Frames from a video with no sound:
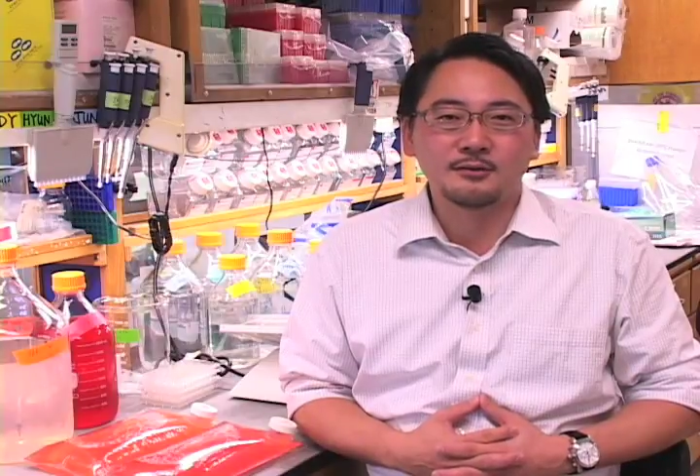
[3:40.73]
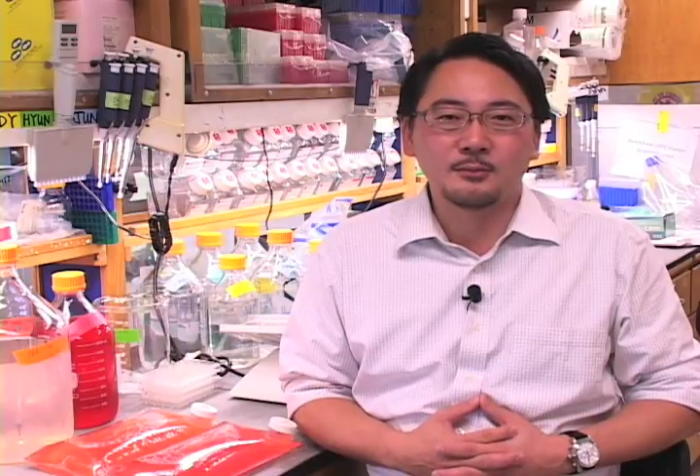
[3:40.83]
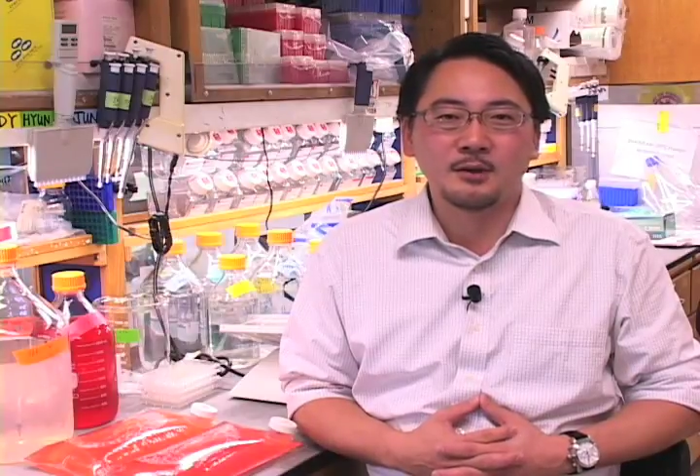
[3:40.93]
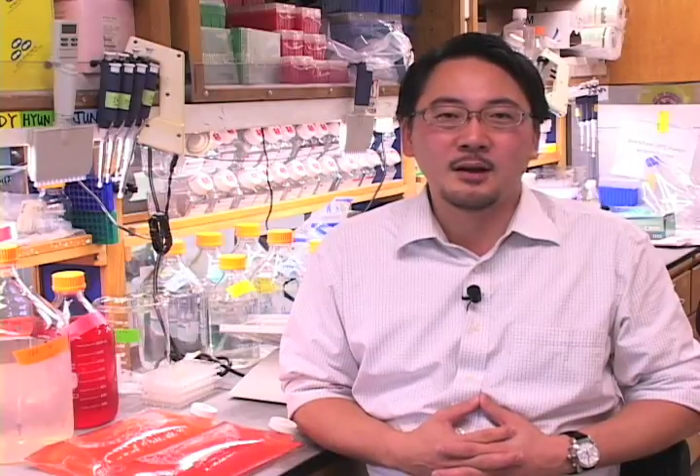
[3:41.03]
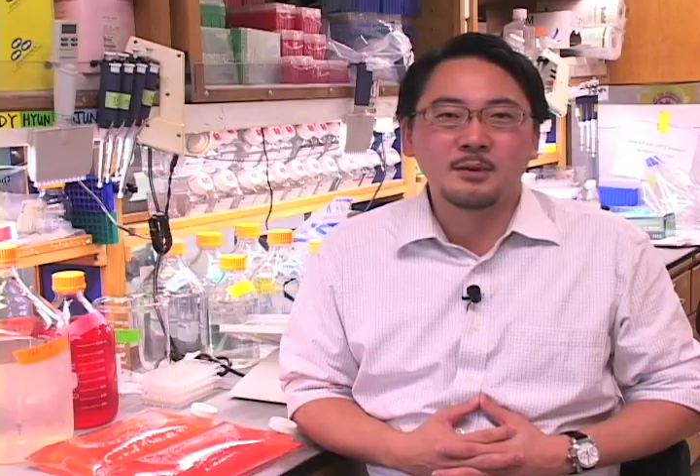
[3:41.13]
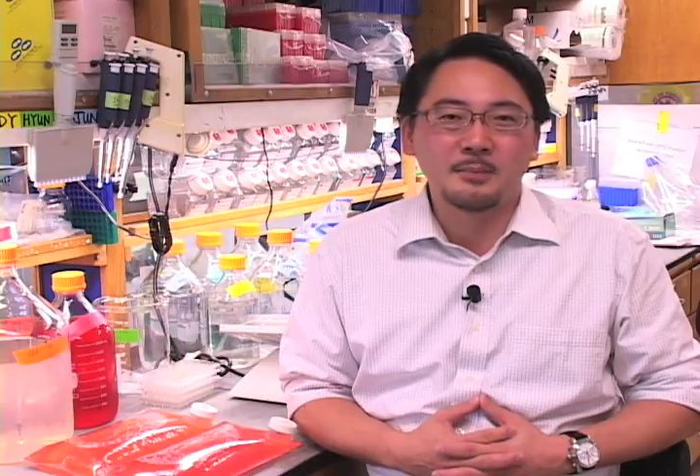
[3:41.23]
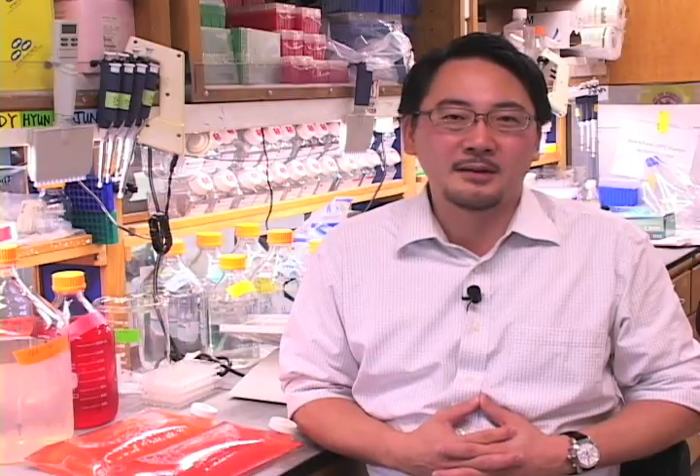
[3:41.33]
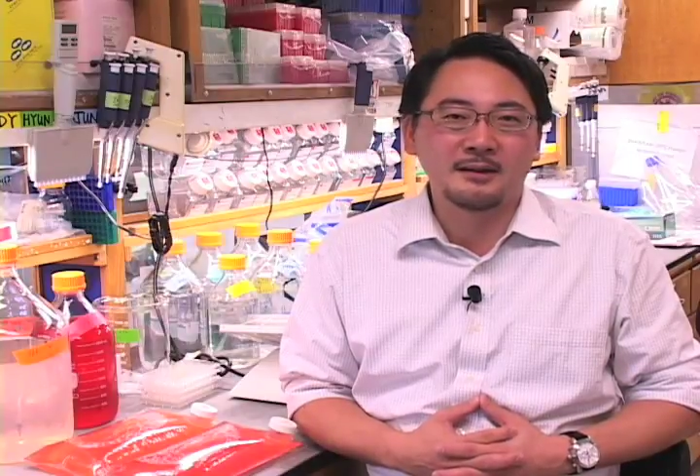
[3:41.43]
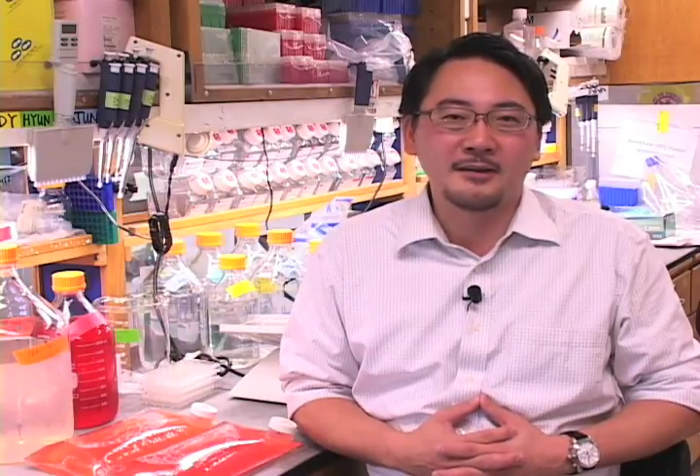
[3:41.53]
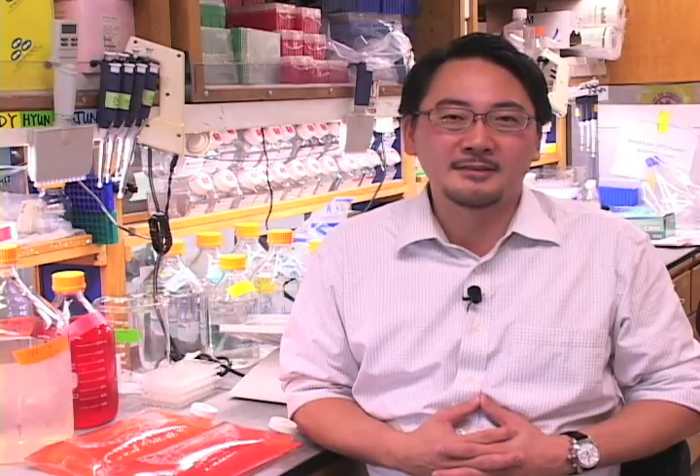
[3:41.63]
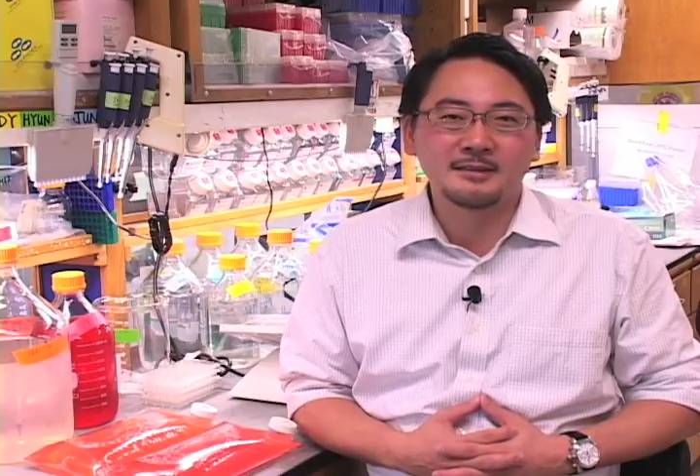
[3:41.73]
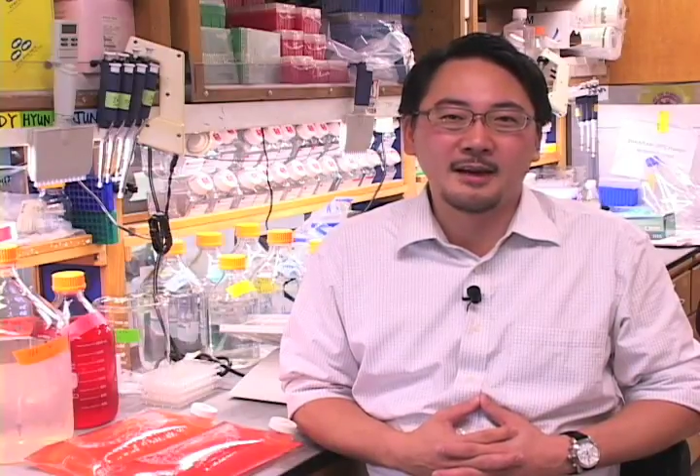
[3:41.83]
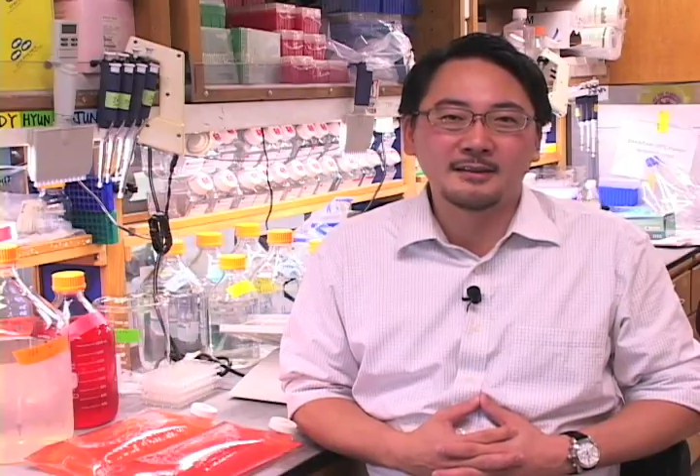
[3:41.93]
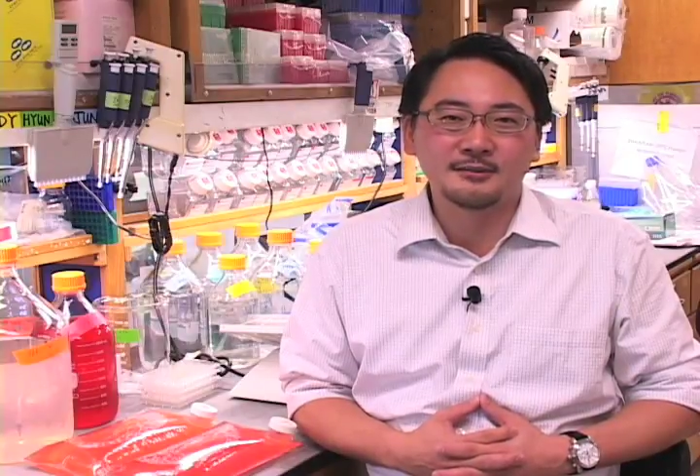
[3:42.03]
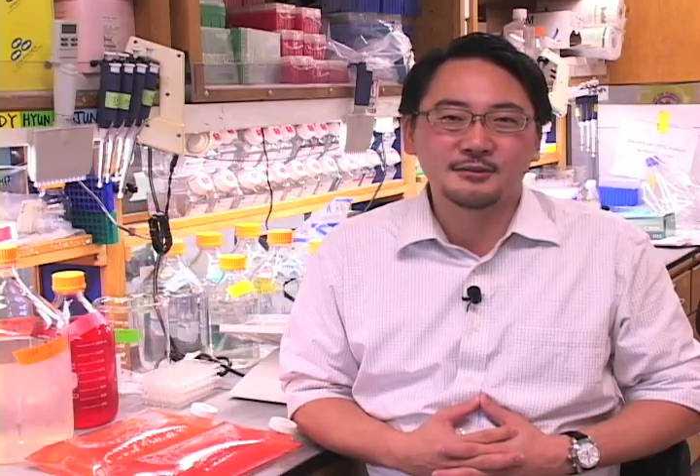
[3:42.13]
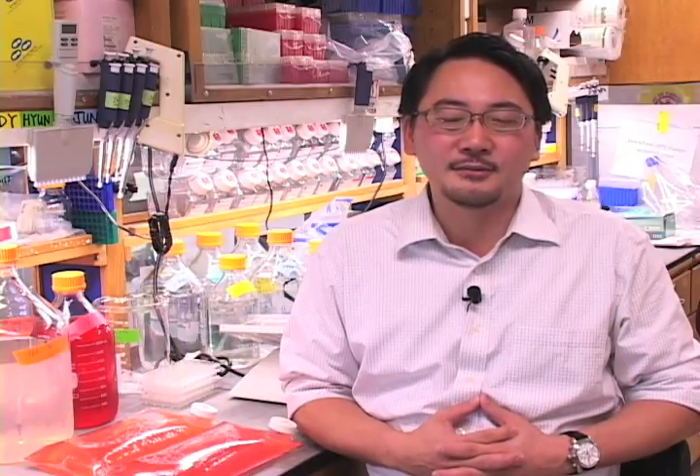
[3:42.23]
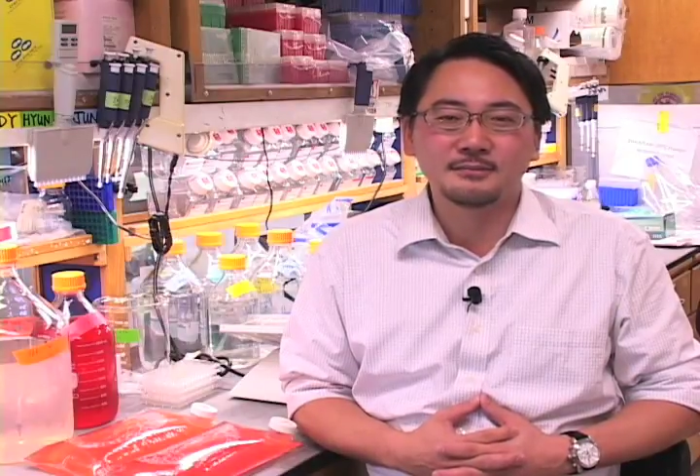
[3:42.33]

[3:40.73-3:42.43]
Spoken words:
to become a better vaccine antigen.